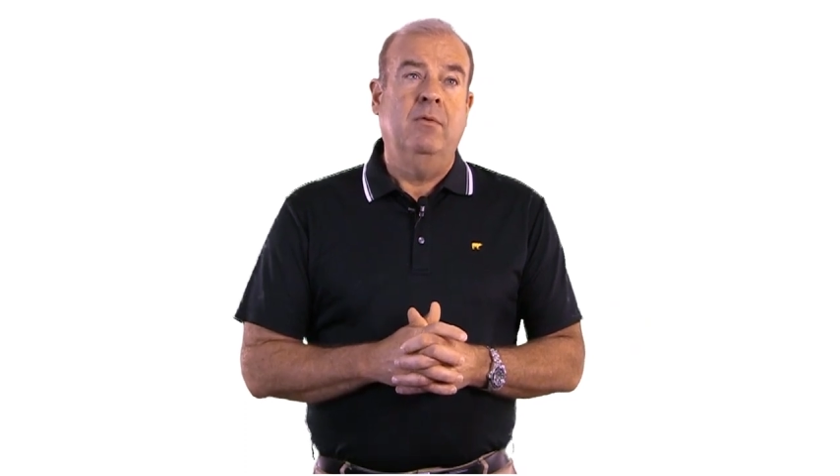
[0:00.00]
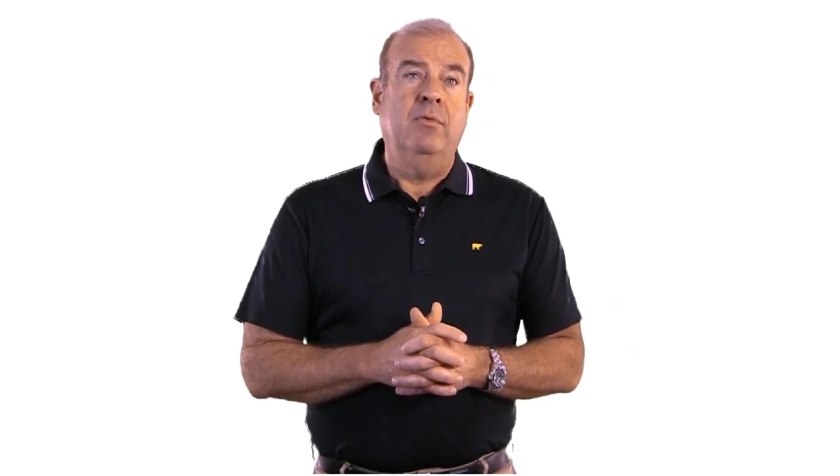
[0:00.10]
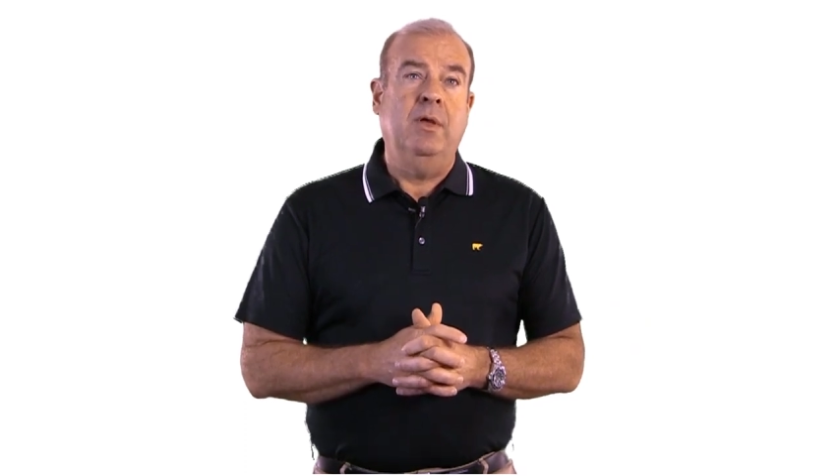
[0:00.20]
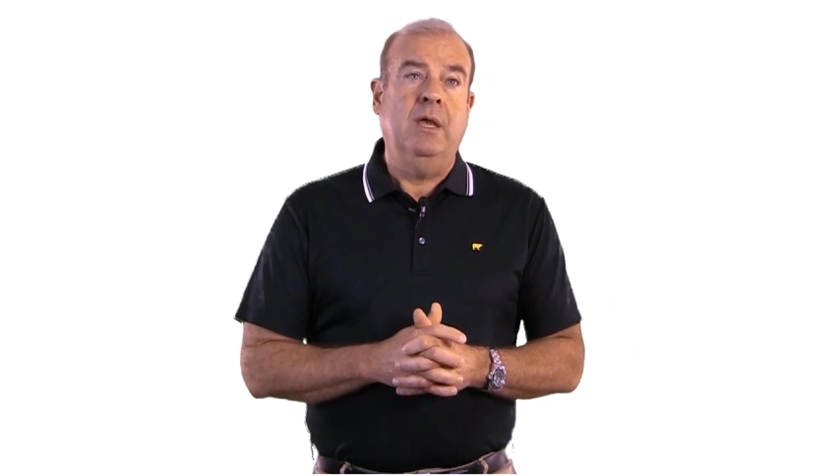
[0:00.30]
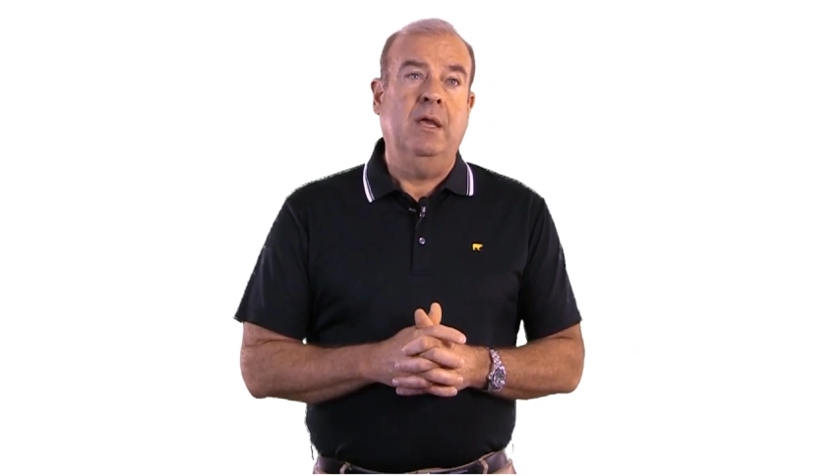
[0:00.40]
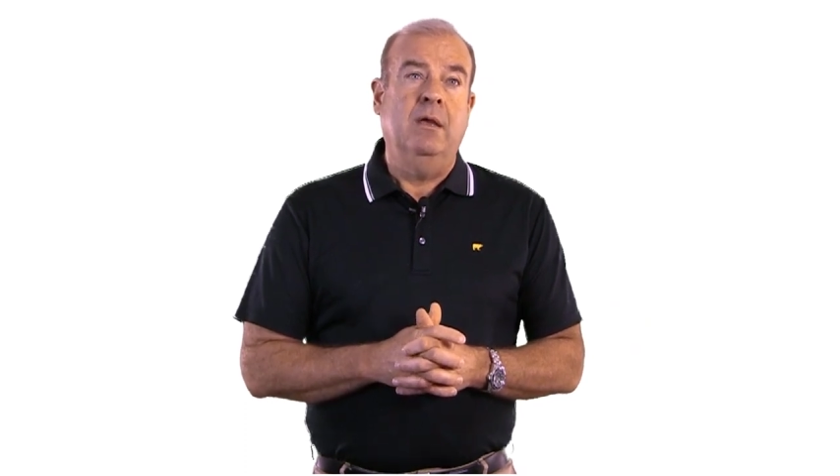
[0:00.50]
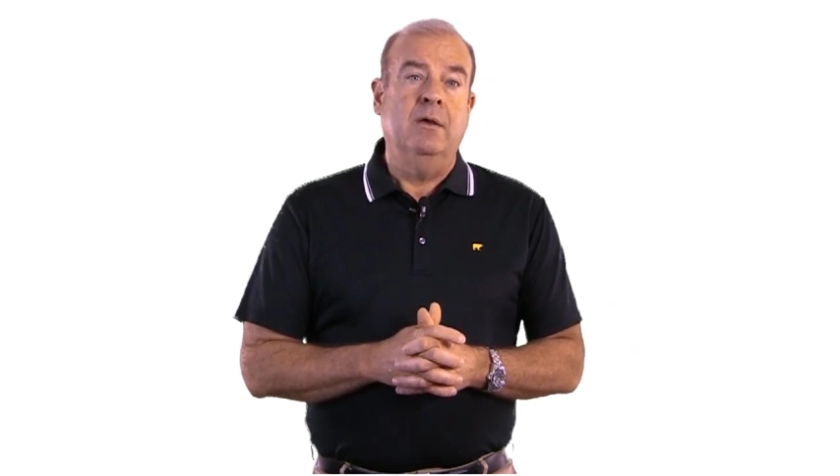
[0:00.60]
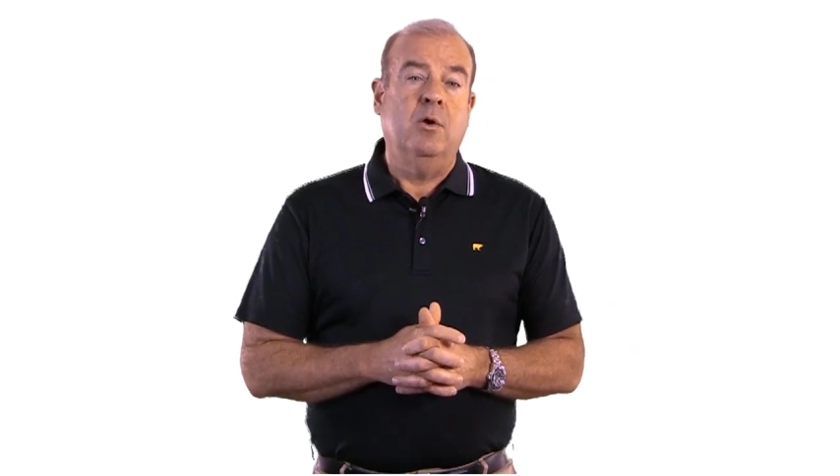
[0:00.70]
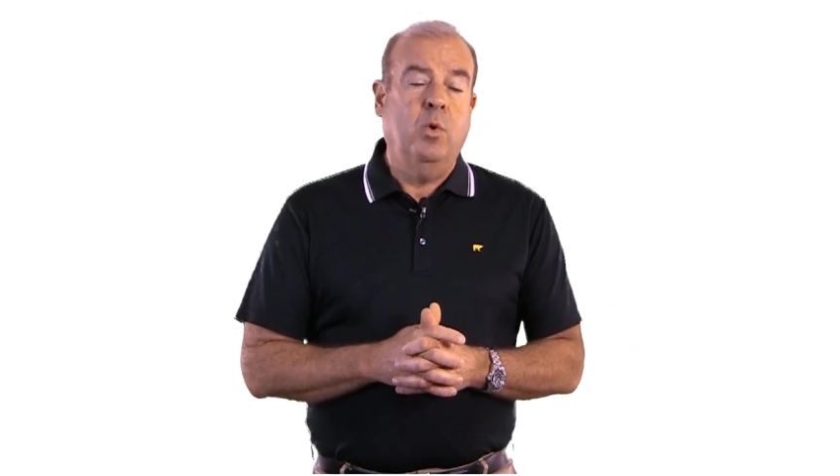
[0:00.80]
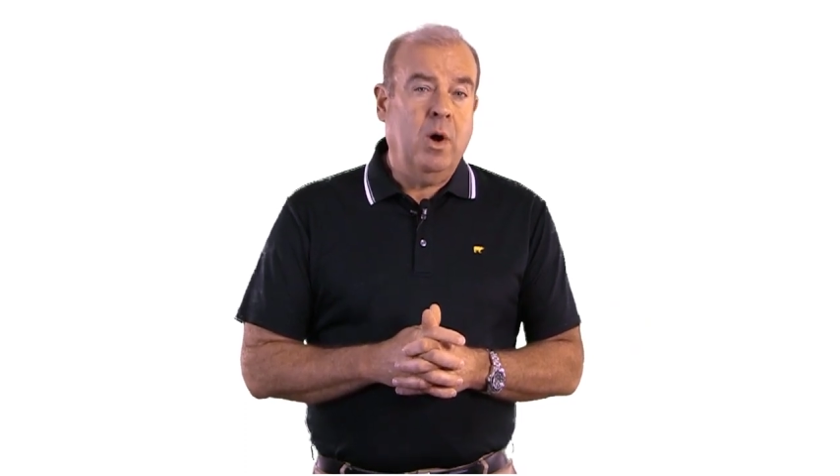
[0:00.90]
the
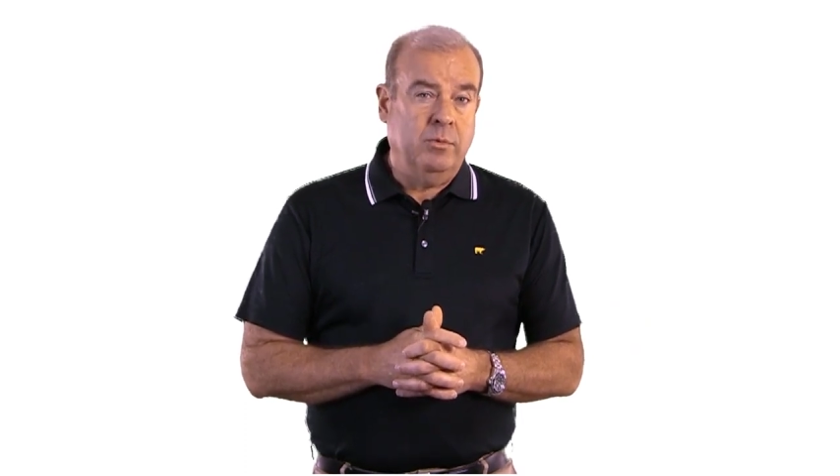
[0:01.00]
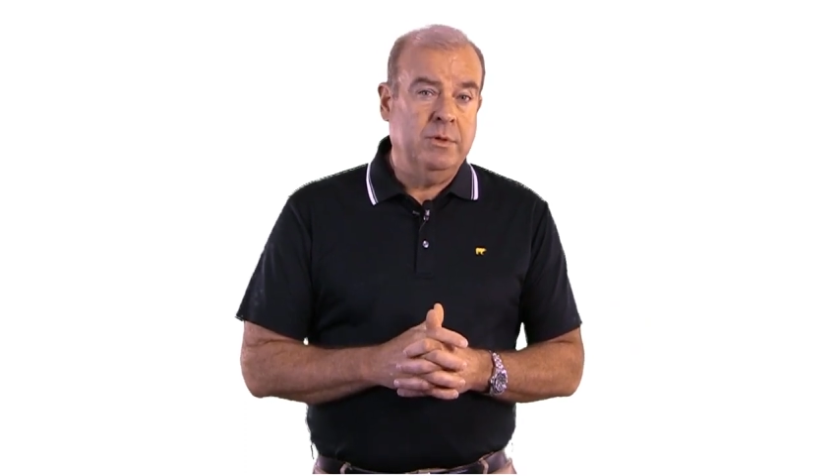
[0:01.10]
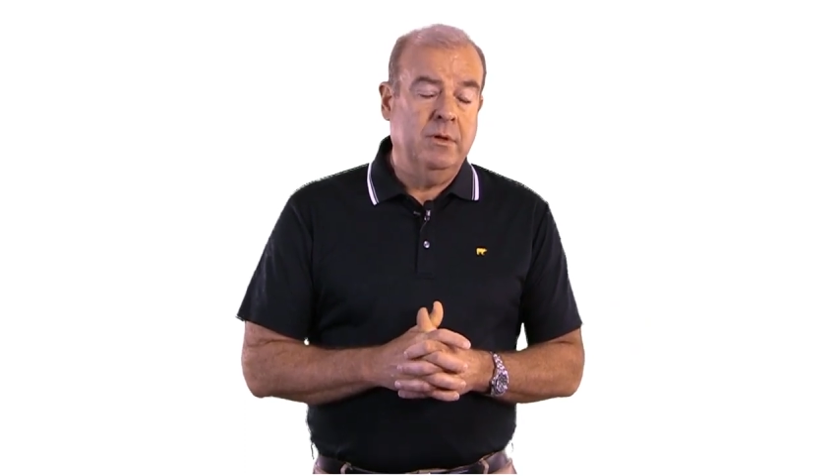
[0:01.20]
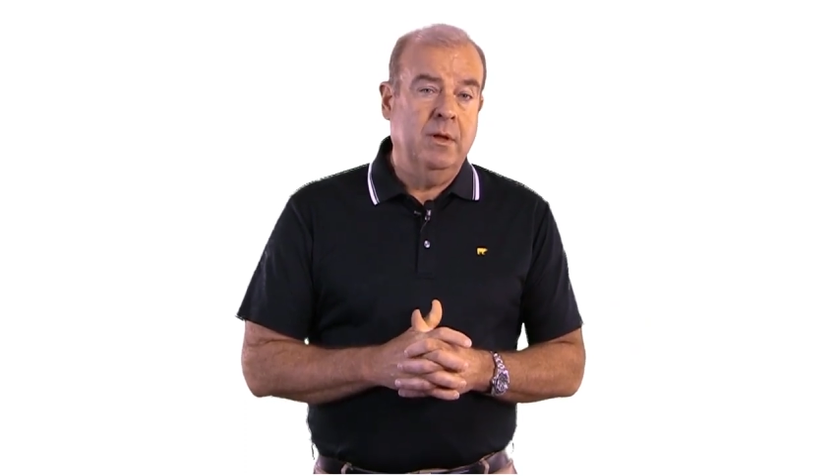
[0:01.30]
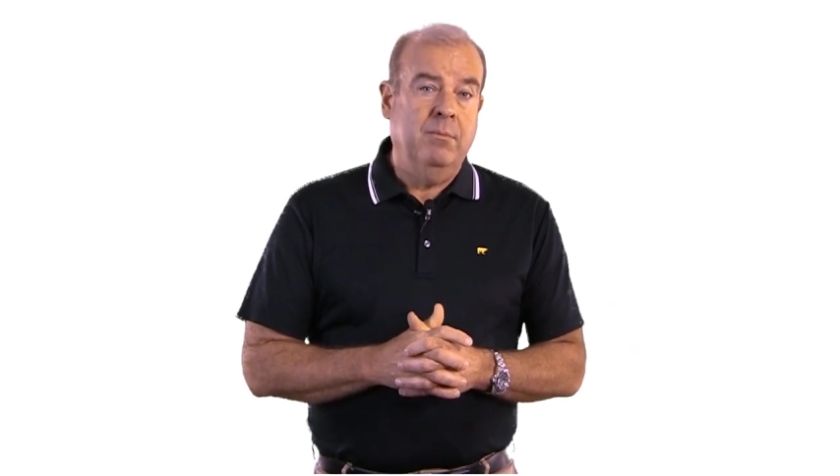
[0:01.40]
quote